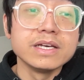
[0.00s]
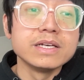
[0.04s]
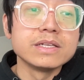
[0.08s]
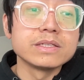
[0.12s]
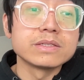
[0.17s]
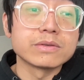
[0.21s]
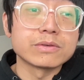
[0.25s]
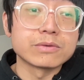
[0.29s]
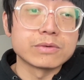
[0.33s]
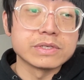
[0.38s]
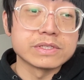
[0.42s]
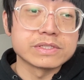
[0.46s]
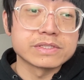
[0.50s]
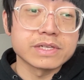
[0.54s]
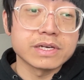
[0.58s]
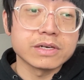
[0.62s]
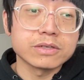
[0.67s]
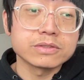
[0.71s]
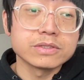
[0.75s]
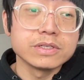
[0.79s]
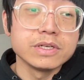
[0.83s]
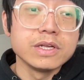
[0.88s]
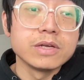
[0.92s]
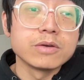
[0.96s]
the
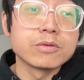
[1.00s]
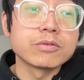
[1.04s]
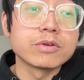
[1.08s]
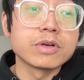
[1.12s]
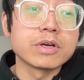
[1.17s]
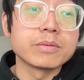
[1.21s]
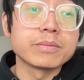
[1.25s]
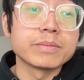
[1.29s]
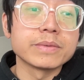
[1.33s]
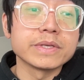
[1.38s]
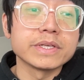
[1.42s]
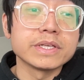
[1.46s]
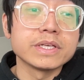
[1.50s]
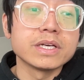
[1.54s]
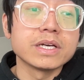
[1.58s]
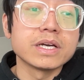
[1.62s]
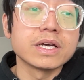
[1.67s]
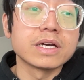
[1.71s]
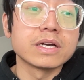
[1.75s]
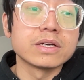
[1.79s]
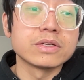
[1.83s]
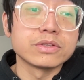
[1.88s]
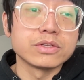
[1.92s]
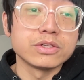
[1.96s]
result will be
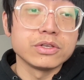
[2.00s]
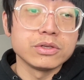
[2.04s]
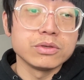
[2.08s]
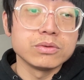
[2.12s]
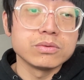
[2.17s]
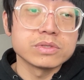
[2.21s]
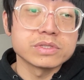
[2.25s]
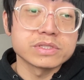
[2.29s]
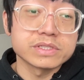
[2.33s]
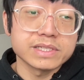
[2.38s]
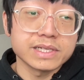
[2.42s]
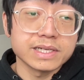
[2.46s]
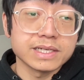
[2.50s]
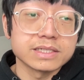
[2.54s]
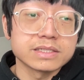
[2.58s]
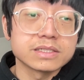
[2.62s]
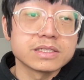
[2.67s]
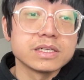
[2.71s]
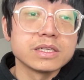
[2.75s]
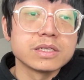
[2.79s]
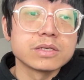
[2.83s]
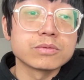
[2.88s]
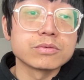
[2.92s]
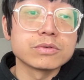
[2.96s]
a new set,
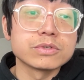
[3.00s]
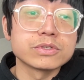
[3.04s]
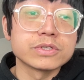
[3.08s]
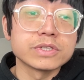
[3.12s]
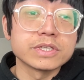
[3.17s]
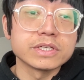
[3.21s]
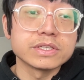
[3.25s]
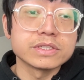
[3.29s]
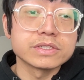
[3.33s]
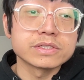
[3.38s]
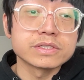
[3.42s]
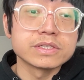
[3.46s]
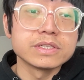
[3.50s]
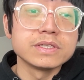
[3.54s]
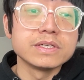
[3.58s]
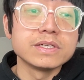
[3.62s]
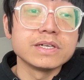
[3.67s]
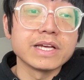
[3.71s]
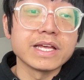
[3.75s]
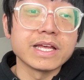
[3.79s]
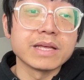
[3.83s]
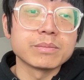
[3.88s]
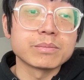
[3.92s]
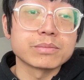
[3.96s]
which is
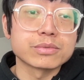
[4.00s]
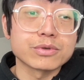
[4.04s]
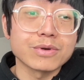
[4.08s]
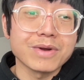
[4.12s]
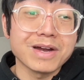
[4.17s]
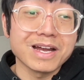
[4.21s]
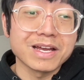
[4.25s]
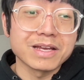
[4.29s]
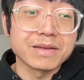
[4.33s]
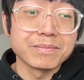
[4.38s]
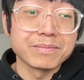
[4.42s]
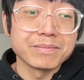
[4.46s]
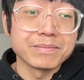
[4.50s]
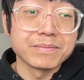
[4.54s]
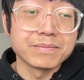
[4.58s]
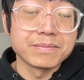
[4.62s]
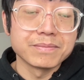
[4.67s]
M prime.